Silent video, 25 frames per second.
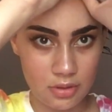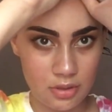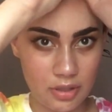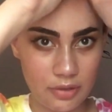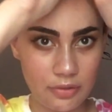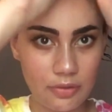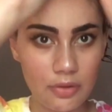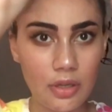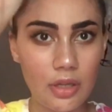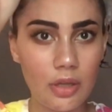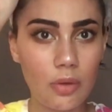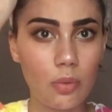
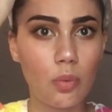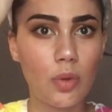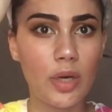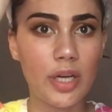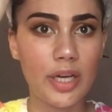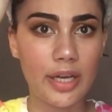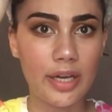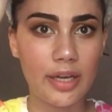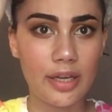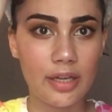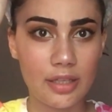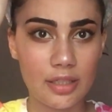I've got like wet
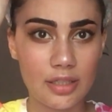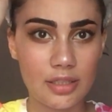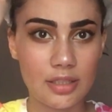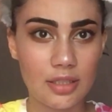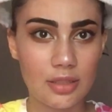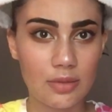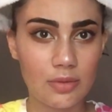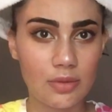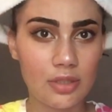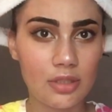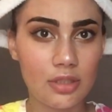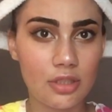hair because
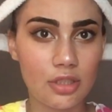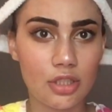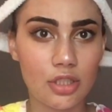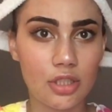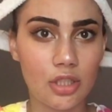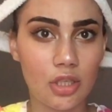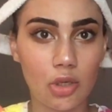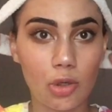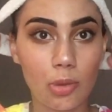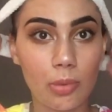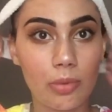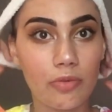I was in the
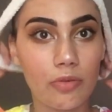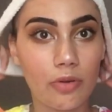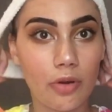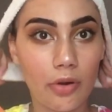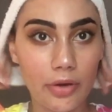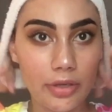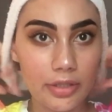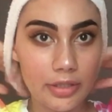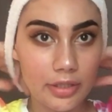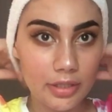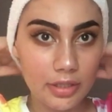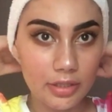shower before
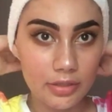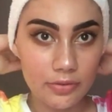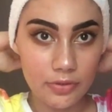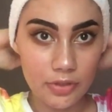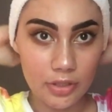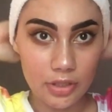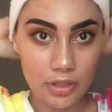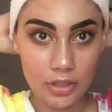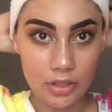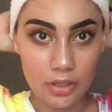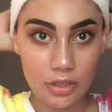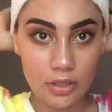I did this
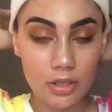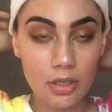video.